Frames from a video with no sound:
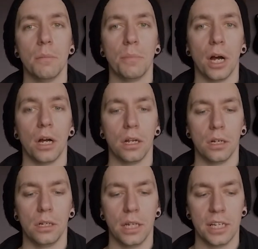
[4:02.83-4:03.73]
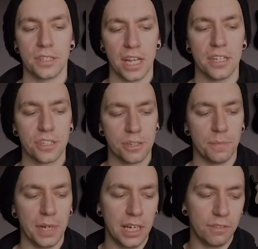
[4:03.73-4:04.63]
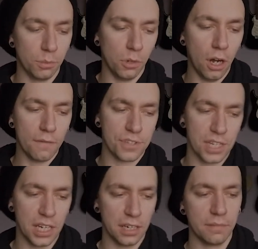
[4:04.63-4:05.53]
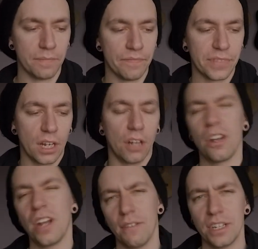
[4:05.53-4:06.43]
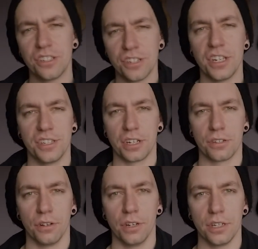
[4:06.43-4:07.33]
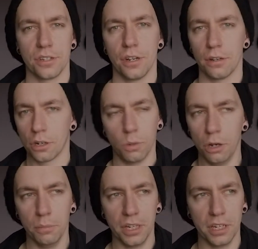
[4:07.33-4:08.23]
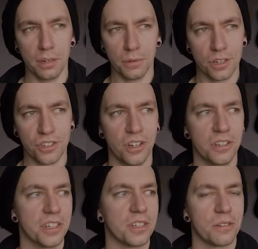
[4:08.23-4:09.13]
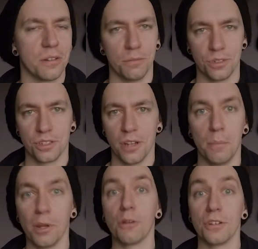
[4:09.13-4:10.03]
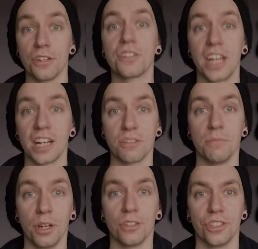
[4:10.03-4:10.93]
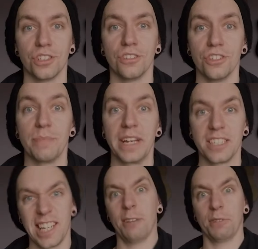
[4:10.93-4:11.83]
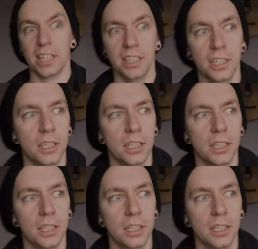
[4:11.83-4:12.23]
But it tends to be, from what I've seen, I don't have any statistics on this, so don't quote me, I'm not a scientist. I'm just a bloke that does kicks and punches and speaks loudly.